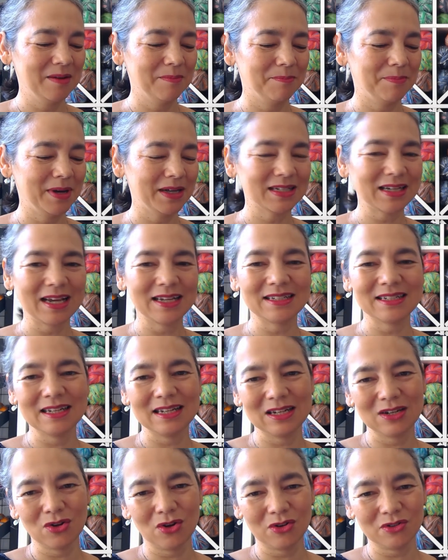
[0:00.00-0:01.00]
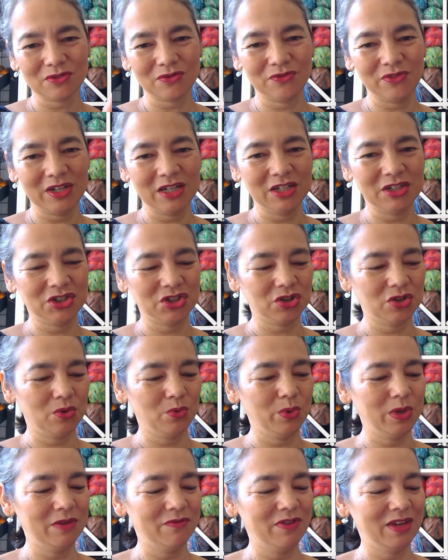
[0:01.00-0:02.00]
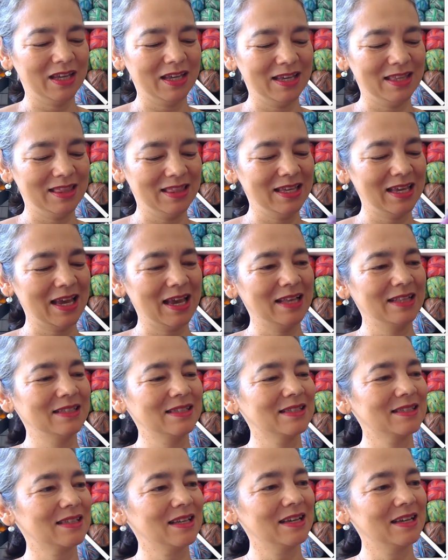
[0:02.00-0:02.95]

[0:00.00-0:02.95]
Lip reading: but I did not finish weaving in the ends.